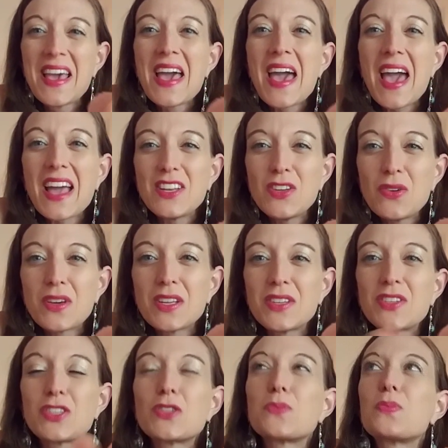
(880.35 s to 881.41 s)
And you can
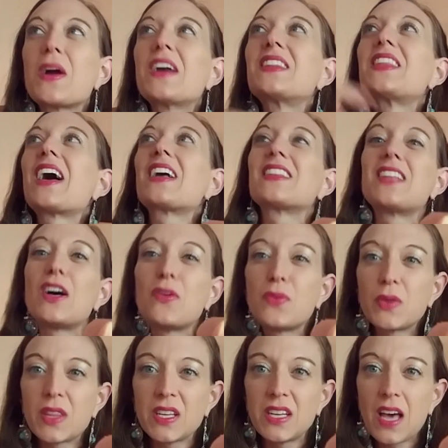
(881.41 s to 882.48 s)
spread that love
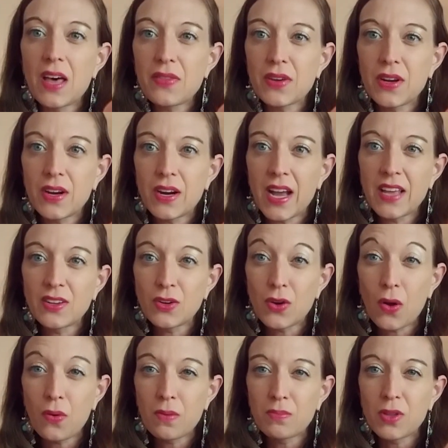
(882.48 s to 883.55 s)
with another and grow
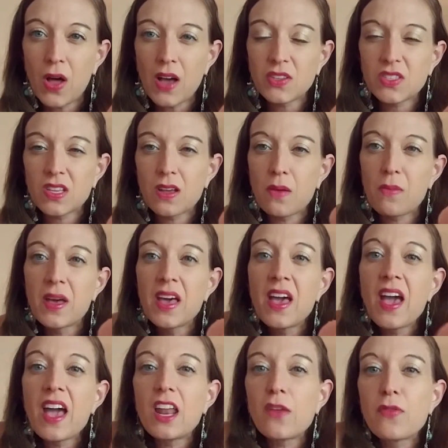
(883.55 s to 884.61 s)
and blossom.
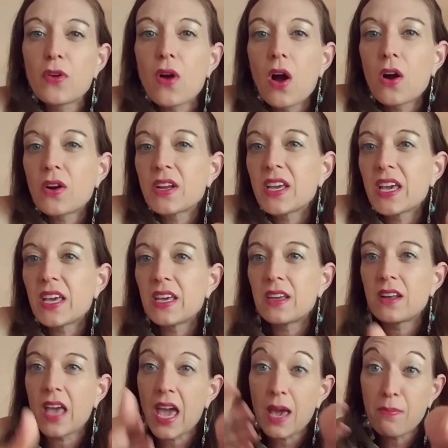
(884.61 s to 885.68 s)
And if you're already
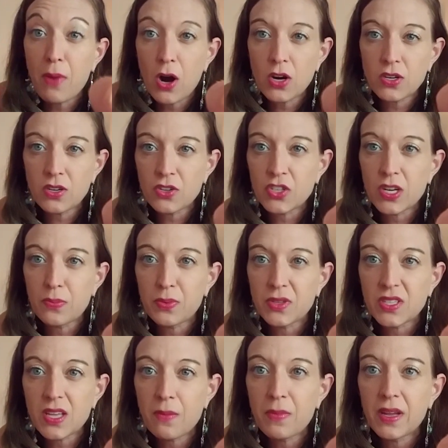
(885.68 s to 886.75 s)
in a partnership with
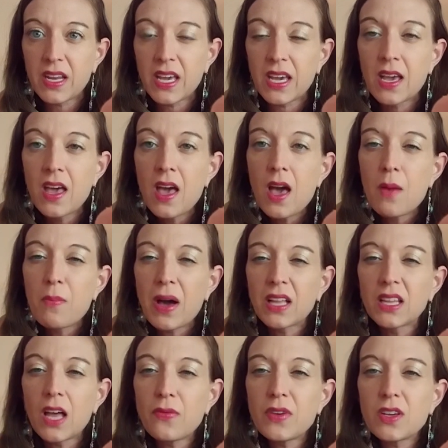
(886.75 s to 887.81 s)
somebody, by
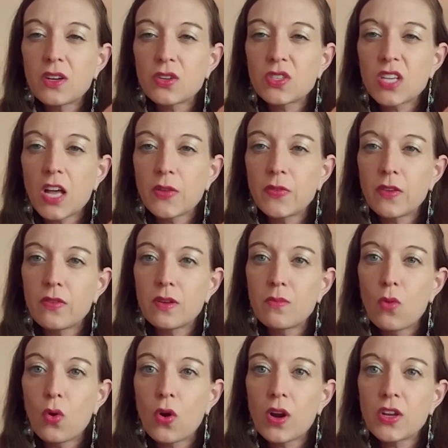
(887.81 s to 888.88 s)
loving yourself even
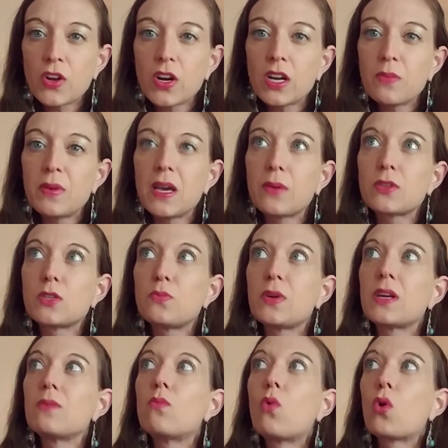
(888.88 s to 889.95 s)
more, you're going to be able to bring
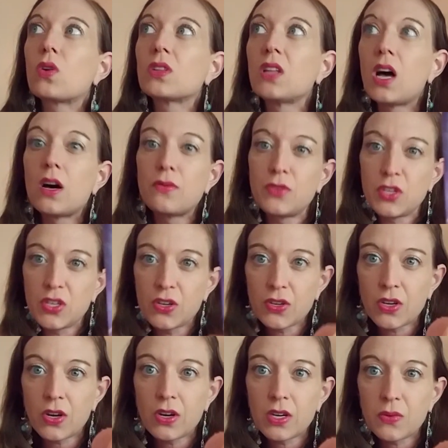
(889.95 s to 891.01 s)
more love to your
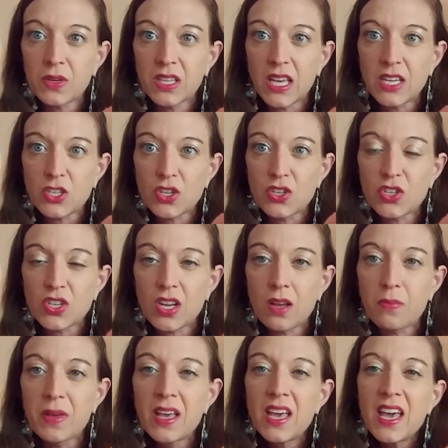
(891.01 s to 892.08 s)
current
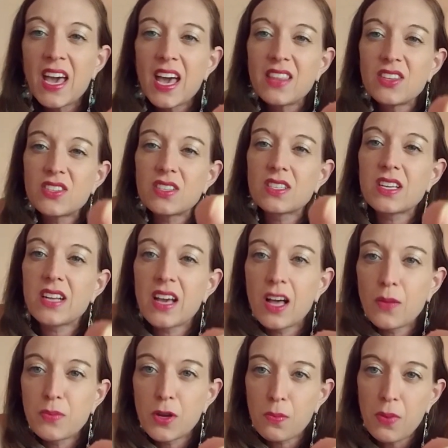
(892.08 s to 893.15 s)
relationship. And this is going to
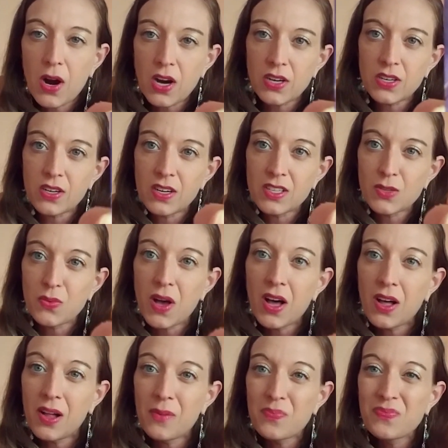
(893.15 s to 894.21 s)
help your partner as
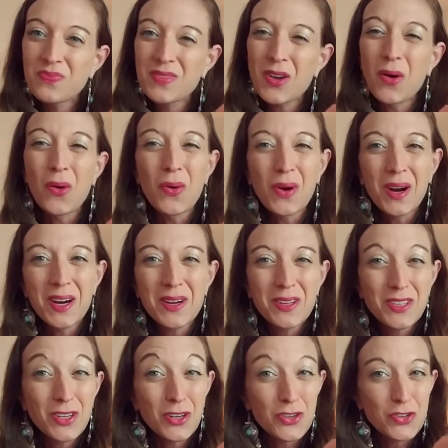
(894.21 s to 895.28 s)
well, or
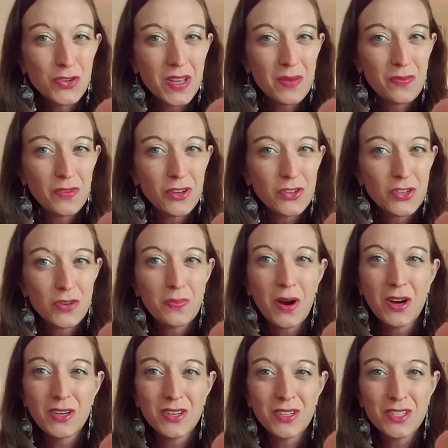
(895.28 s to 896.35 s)
your dream future
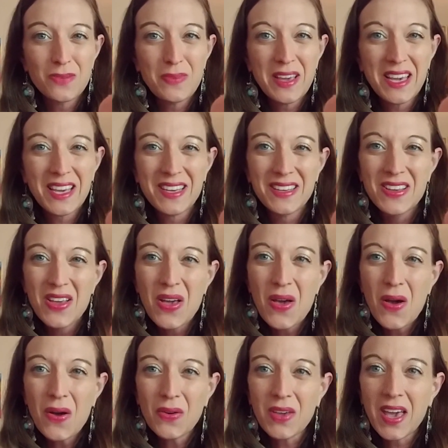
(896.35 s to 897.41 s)
partner to be.
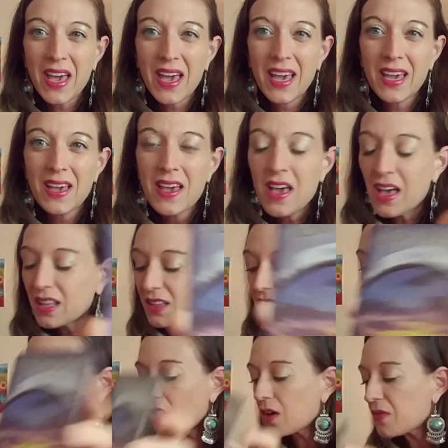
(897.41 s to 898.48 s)
Okay?
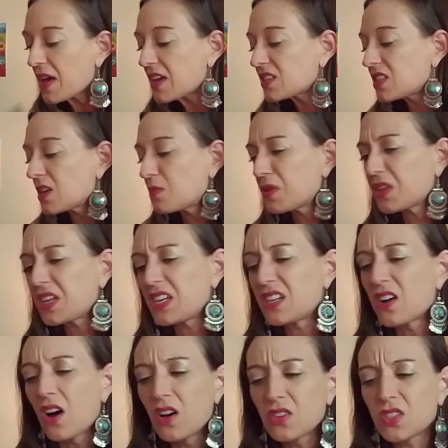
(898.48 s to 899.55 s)
Love has the ability
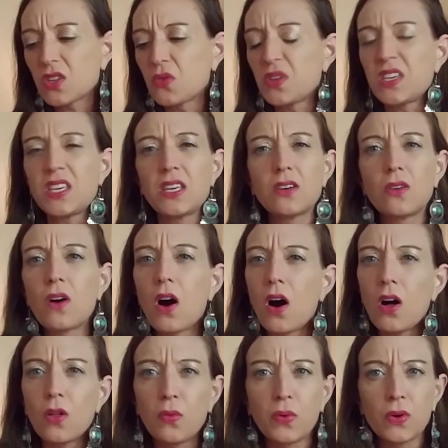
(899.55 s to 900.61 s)
to also heal
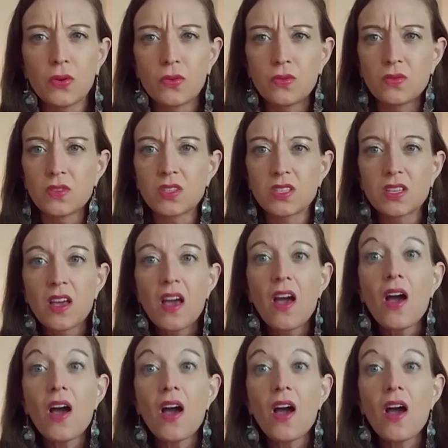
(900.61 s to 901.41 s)
all wounds.